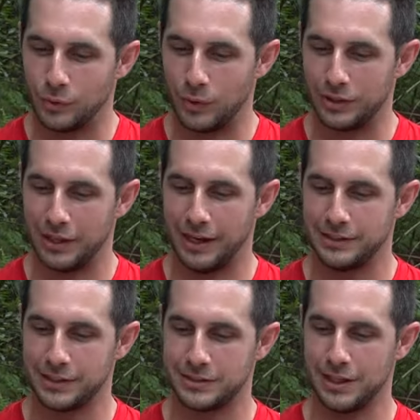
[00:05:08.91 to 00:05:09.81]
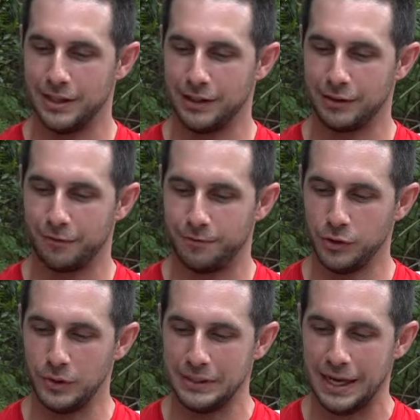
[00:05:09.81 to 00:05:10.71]
With legs extending, their
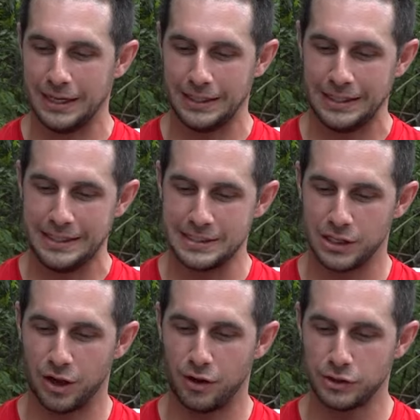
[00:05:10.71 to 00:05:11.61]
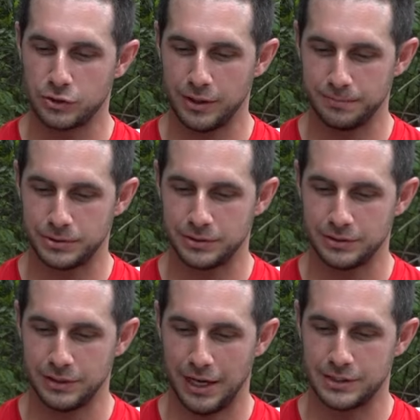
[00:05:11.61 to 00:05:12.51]
fluid gait eased long
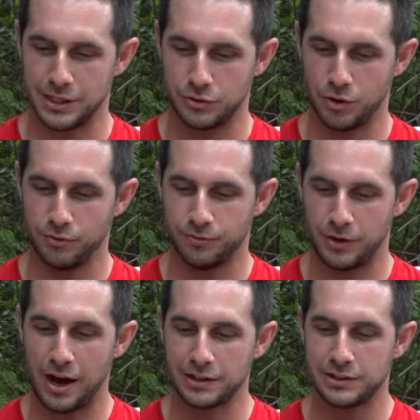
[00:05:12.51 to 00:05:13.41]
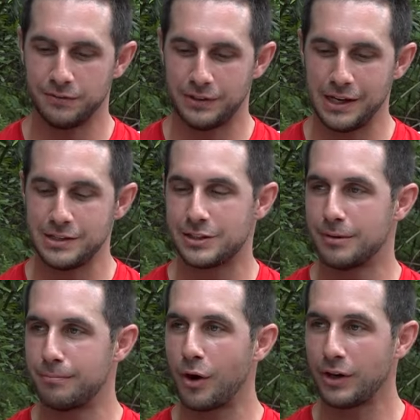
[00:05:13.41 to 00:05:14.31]
trips as they drove flocks of geese to
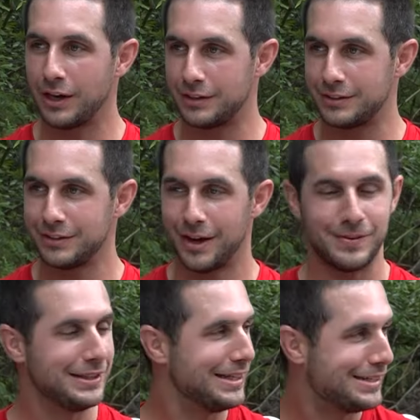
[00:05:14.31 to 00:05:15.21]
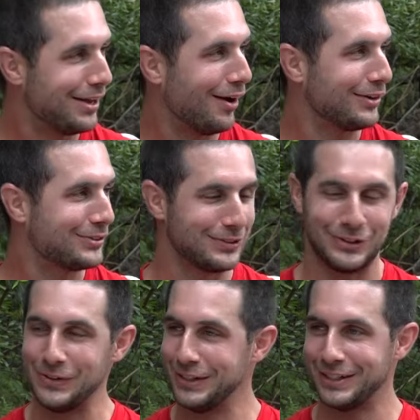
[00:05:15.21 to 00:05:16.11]
market. I mean, these dogs were
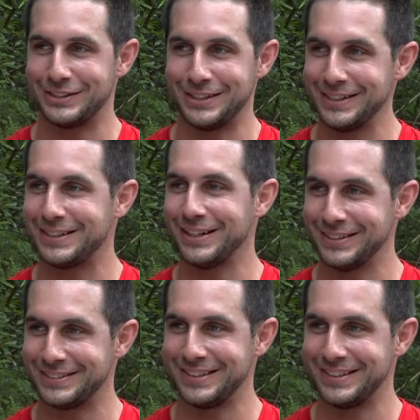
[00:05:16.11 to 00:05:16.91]
doing a shit ton of stuff.